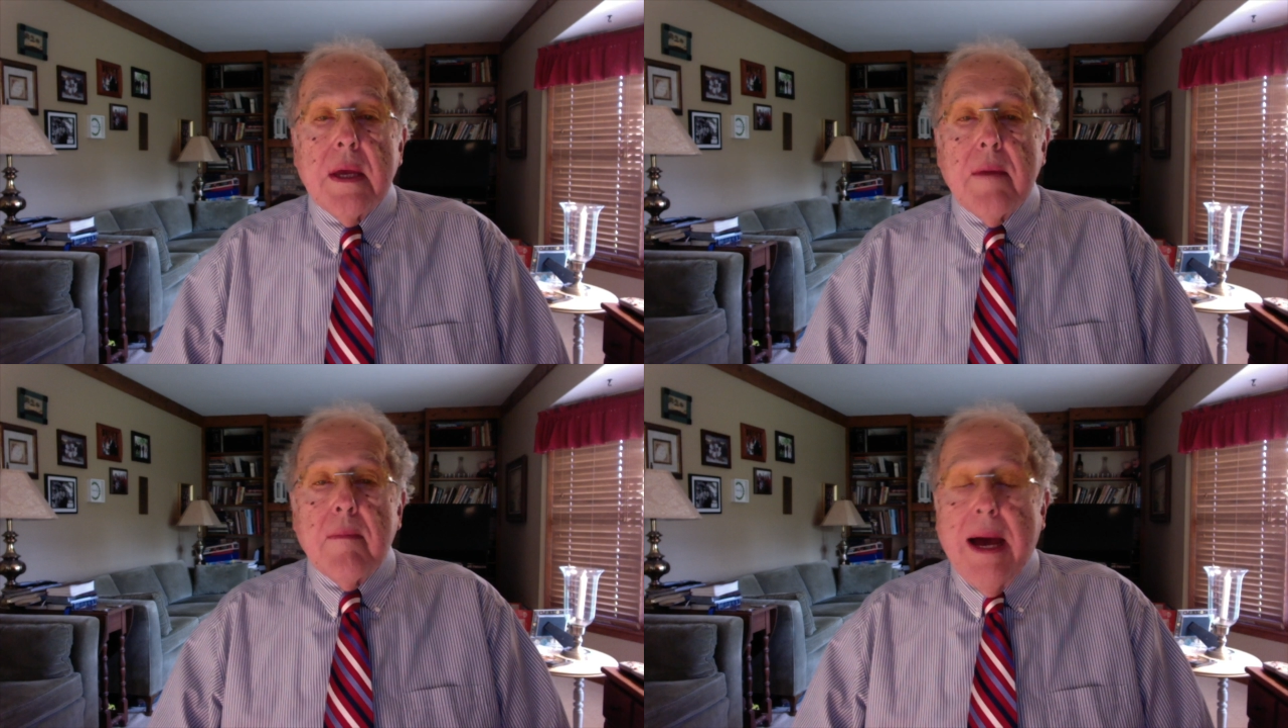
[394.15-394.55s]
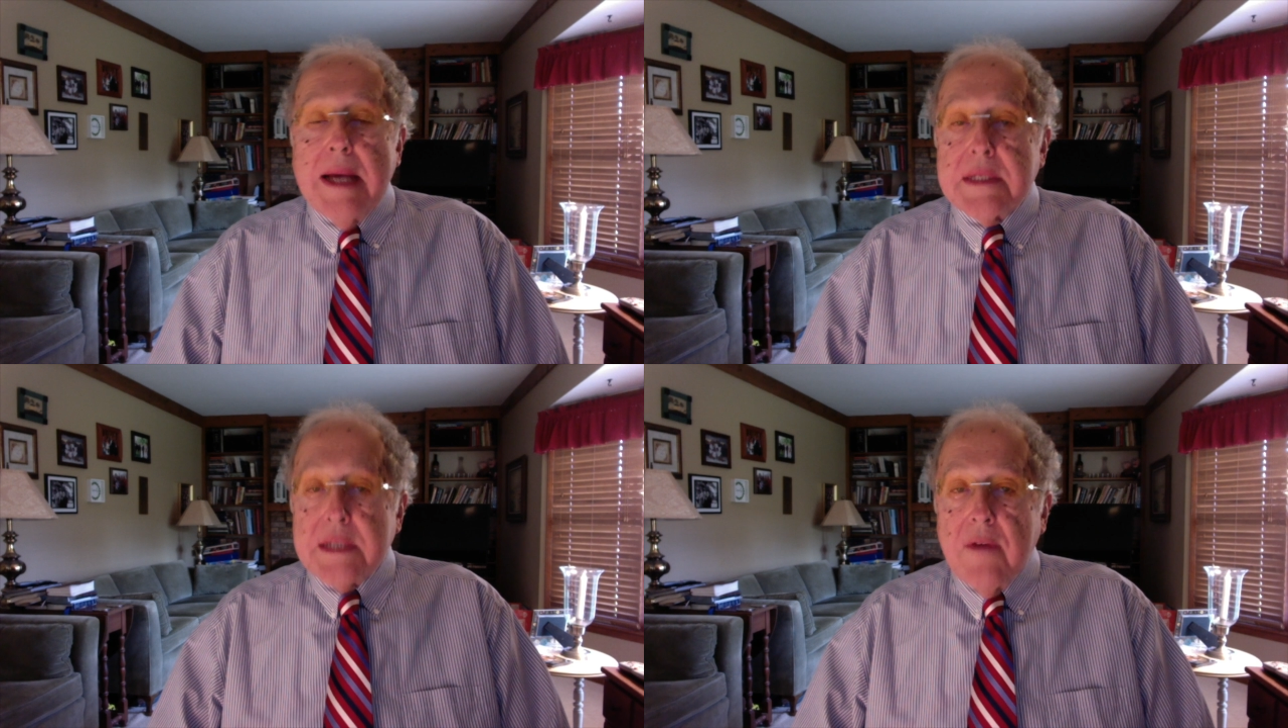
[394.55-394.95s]
My
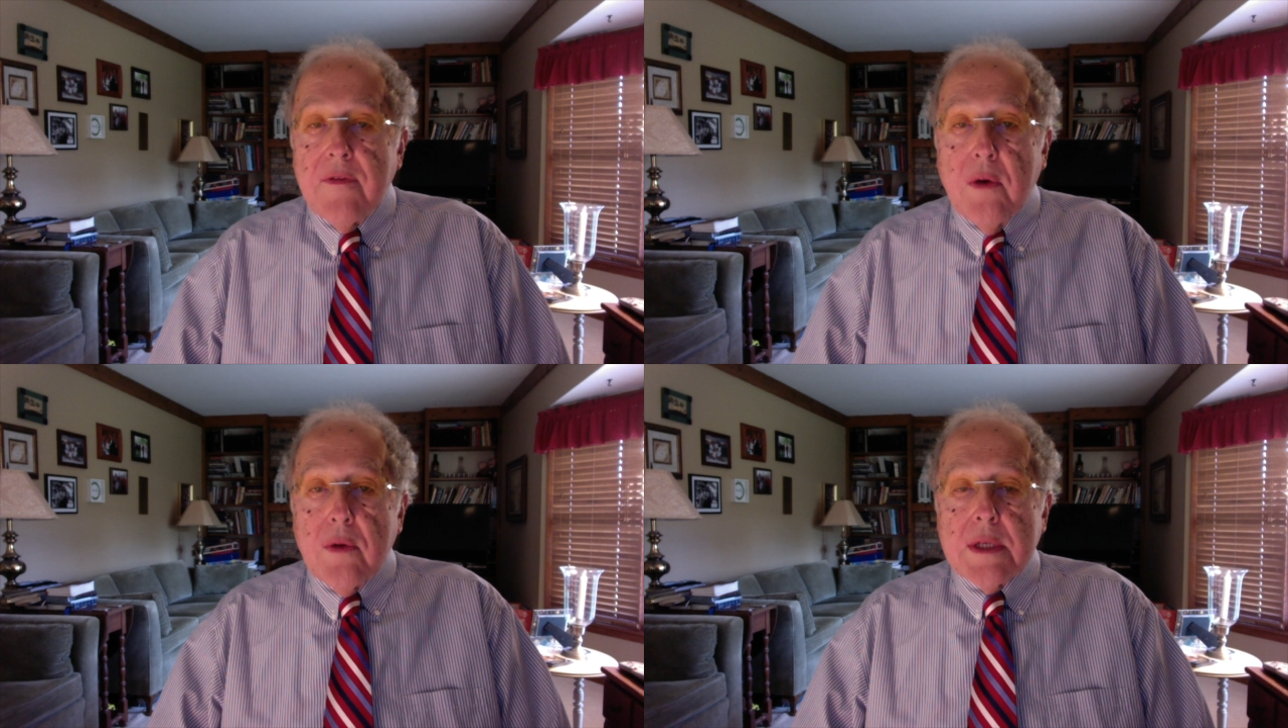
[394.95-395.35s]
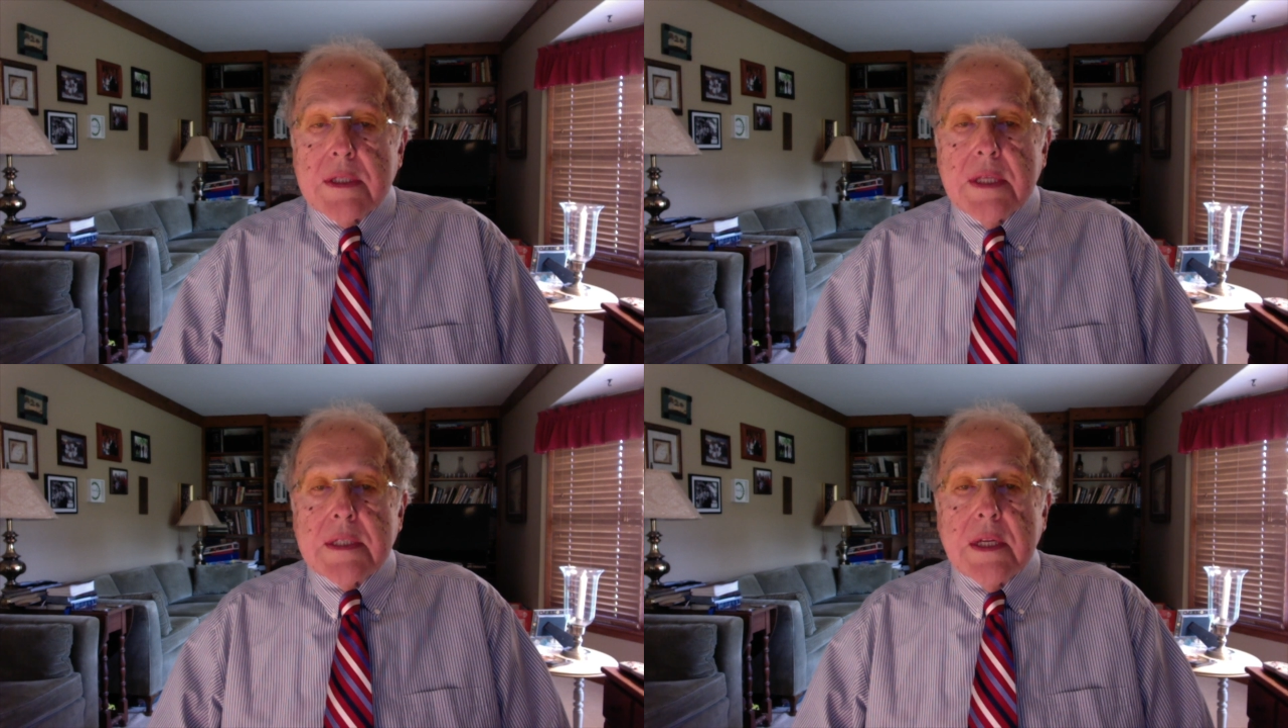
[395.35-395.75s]
cell phone is
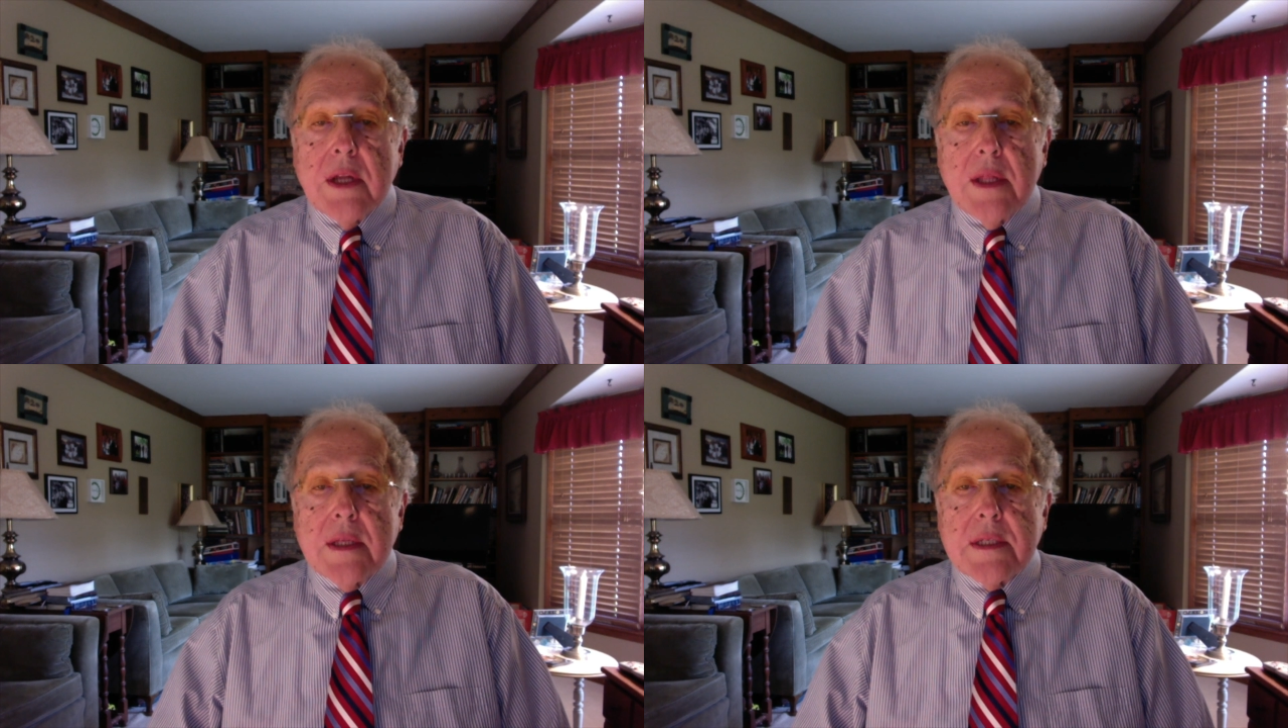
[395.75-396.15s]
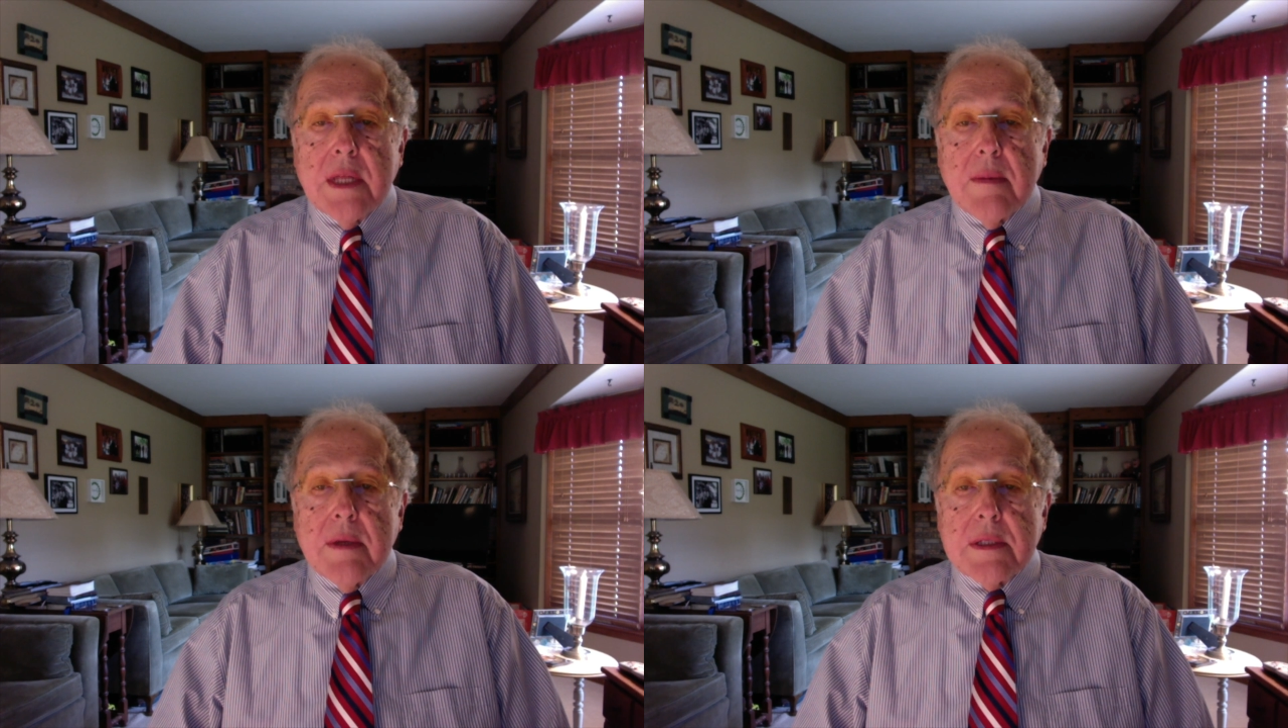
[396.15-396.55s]
listed on the
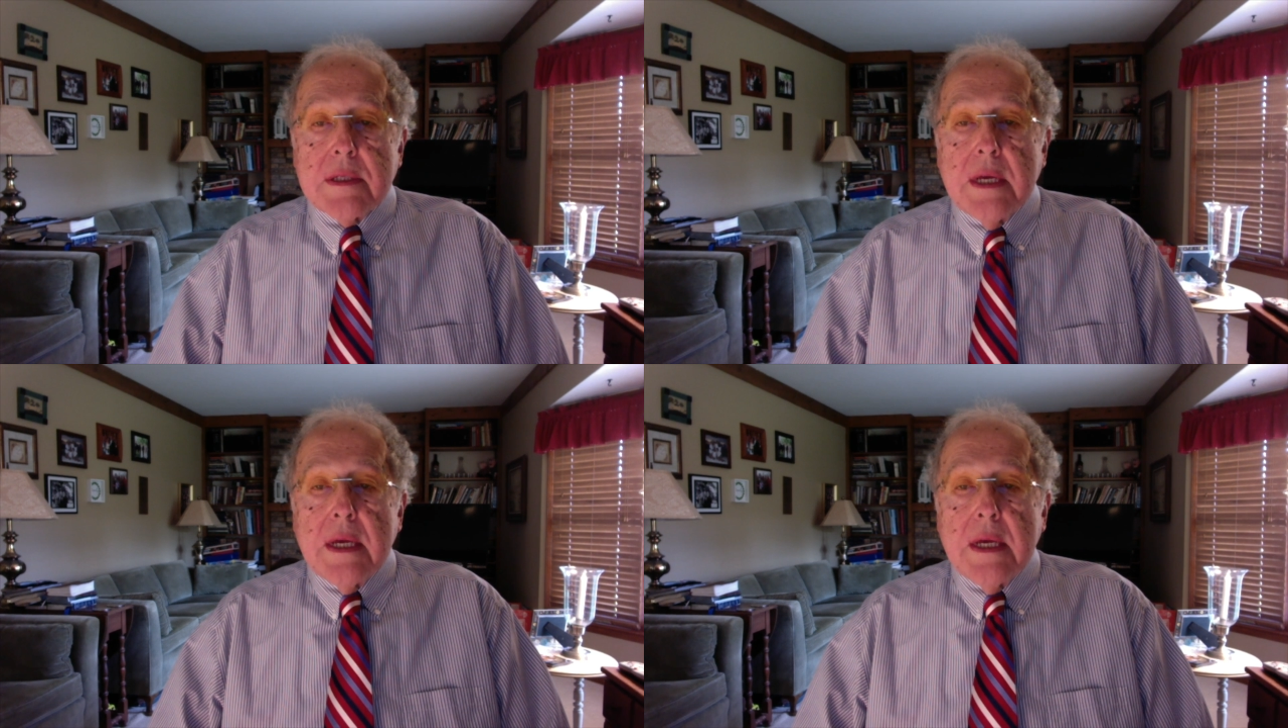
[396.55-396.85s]
syllabus.